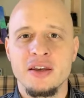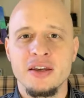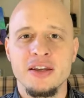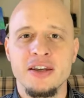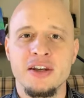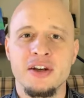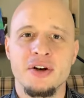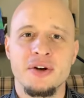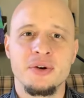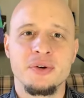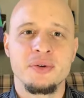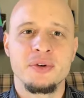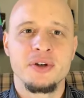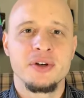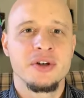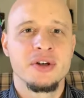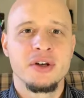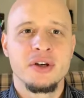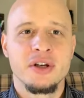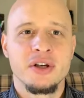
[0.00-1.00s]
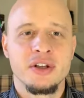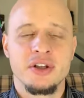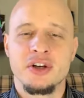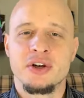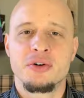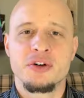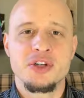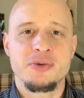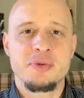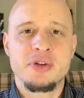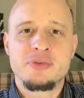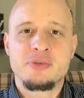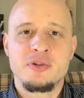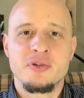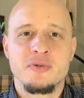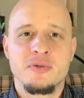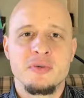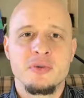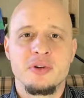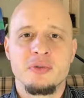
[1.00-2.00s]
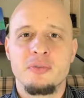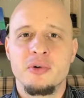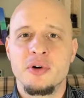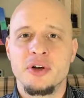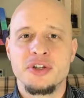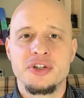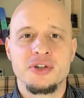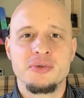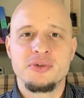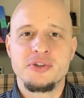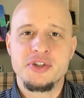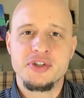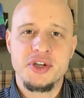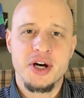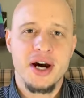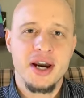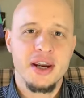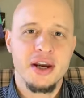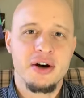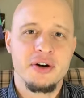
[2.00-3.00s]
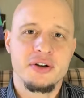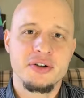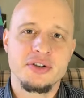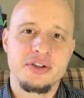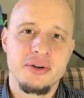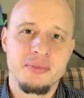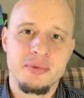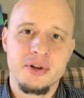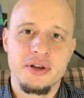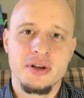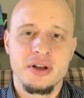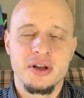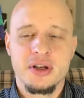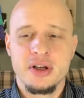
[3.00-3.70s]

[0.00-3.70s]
you know, the Christmas movie where the boy shoots his eye out or something.